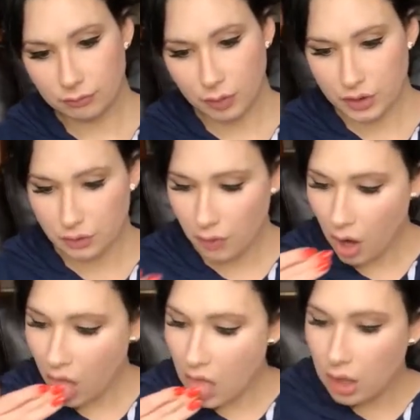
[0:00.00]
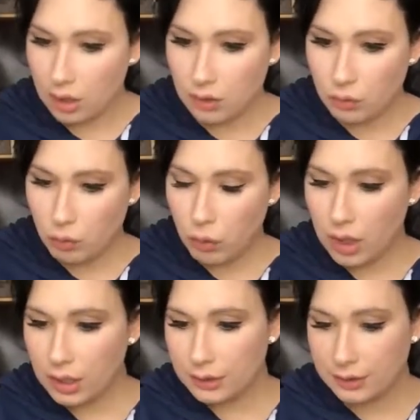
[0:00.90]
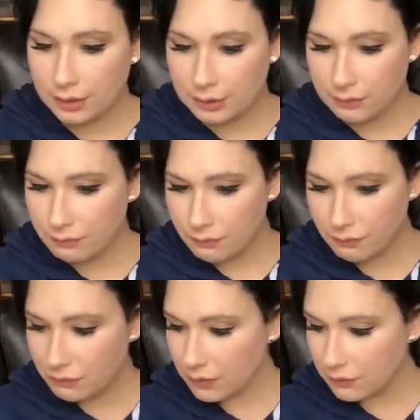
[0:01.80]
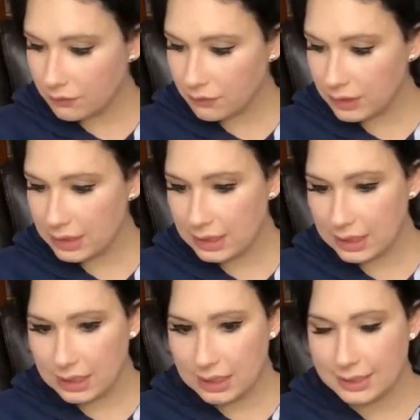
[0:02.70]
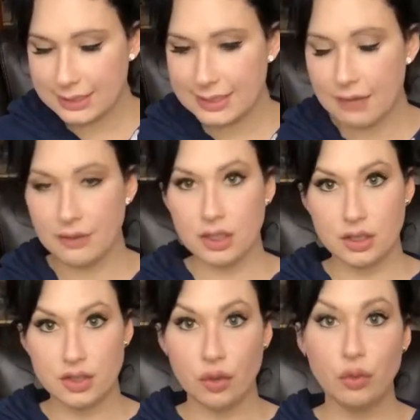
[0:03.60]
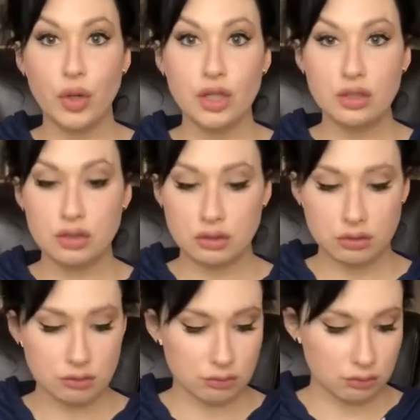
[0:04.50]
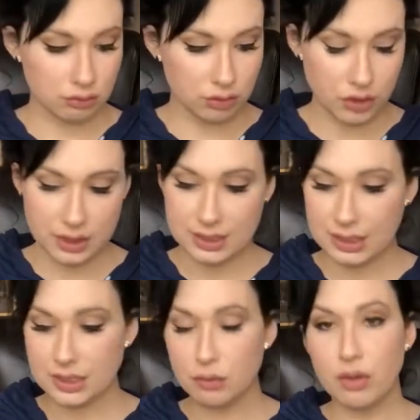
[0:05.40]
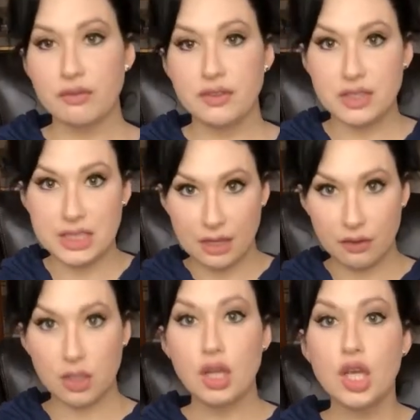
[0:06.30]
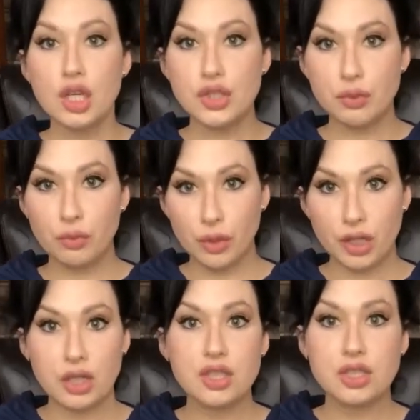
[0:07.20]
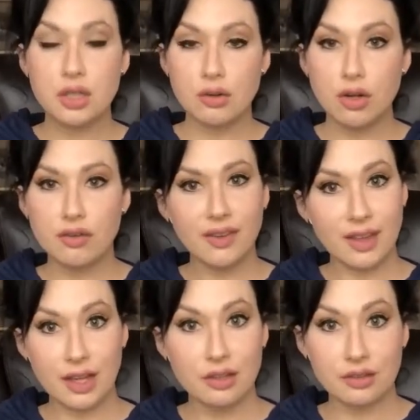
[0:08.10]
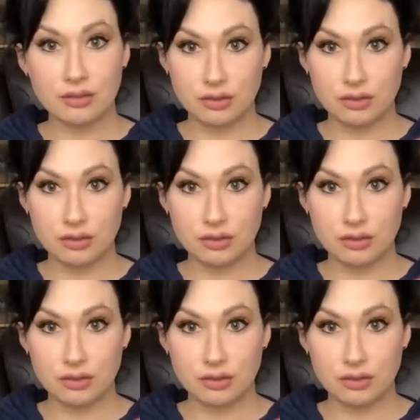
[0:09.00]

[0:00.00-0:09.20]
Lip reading: went too far, 157, so 136 to 157, so we're going to just go over that